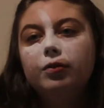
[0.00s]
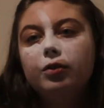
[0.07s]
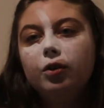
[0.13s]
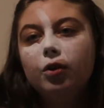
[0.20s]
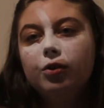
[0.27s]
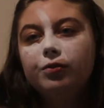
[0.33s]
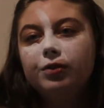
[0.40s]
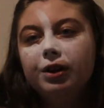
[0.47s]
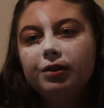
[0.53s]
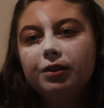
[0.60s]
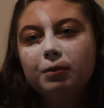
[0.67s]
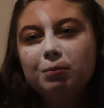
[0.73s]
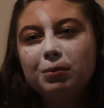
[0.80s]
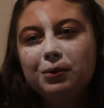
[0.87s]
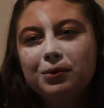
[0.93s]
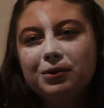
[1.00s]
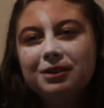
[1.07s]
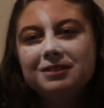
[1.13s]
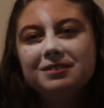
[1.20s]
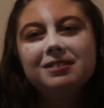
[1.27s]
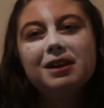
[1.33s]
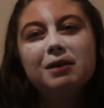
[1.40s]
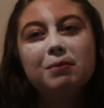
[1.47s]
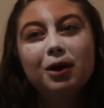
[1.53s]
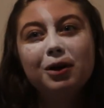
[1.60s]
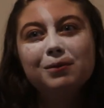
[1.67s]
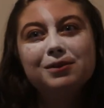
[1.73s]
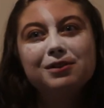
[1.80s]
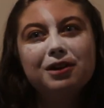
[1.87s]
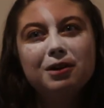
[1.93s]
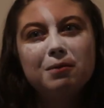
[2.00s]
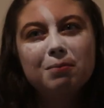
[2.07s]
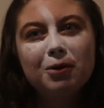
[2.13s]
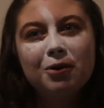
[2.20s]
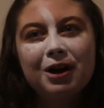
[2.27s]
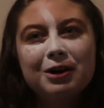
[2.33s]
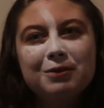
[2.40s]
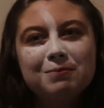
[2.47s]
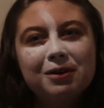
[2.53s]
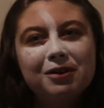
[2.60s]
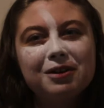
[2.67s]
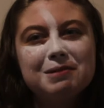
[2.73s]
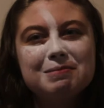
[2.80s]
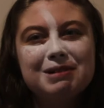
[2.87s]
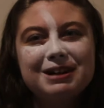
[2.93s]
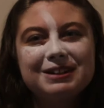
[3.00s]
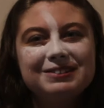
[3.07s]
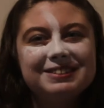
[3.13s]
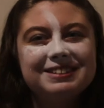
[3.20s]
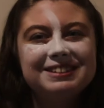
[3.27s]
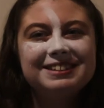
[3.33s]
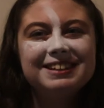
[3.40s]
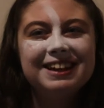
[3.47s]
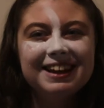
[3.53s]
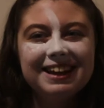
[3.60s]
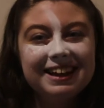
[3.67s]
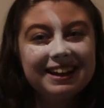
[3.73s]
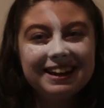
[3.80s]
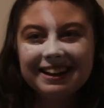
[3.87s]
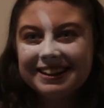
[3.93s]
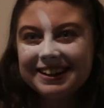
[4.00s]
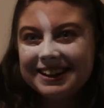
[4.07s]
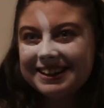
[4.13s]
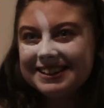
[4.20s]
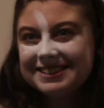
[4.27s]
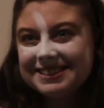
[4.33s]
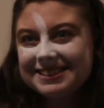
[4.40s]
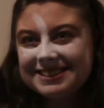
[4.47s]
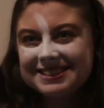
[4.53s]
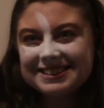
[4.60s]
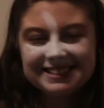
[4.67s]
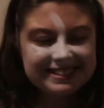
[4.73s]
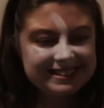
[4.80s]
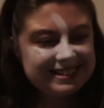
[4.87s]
forgot a very important step. I was going to block out my eyebrows since